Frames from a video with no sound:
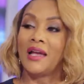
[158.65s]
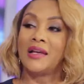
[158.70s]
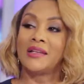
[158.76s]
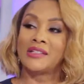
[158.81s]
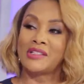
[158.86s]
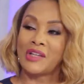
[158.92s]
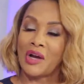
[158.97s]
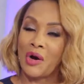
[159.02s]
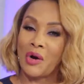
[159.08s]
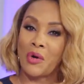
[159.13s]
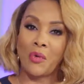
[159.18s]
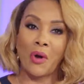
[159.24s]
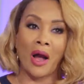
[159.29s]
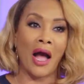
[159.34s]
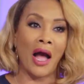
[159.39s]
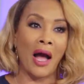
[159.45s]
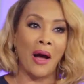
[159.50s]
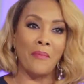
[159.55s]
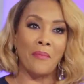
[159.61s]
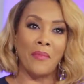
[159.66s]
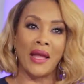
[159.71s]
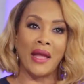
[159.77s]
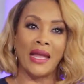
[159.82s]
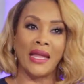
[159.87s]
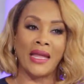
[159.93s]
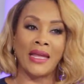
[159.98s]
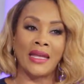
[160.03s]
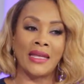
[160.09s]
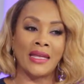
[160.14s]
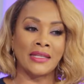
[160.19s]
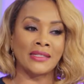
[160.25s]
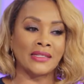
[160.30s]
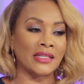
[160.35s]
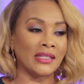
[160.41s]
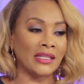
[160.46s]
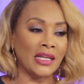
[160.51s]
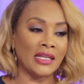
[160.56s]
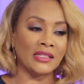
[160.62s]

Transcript: So um, it, it's a